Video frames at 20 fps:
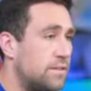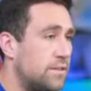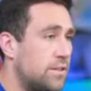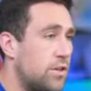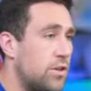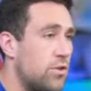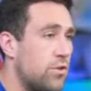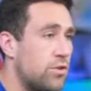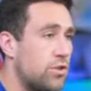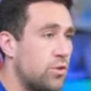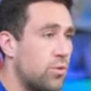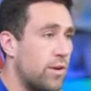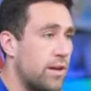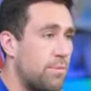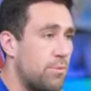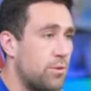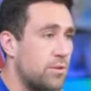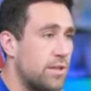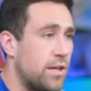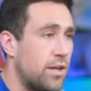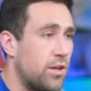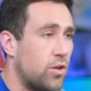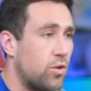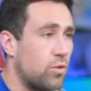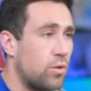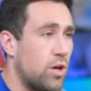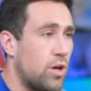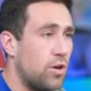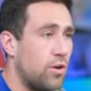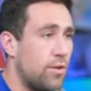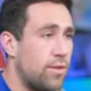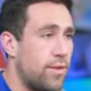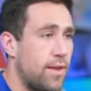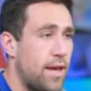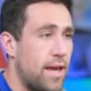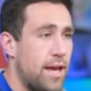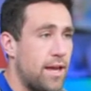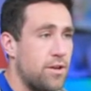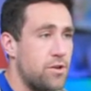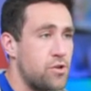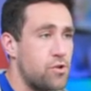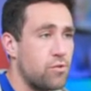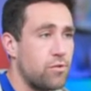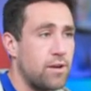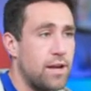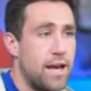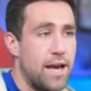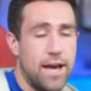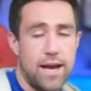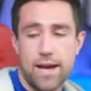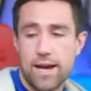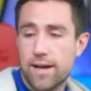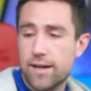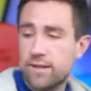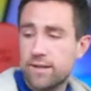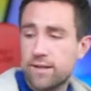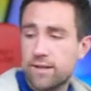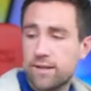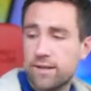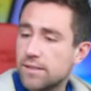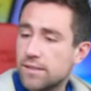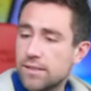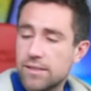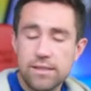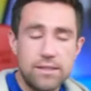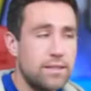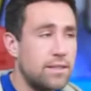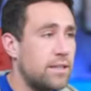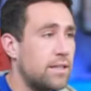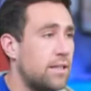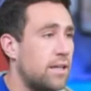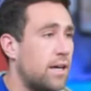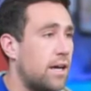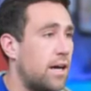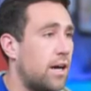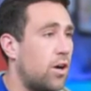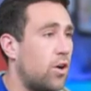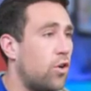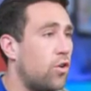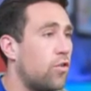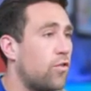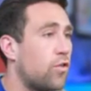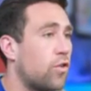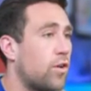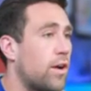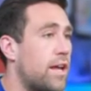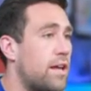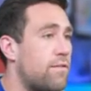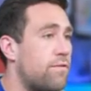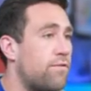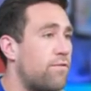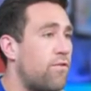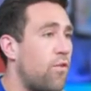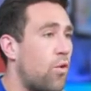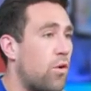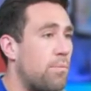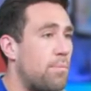Use 20% growth, and you're at over a 4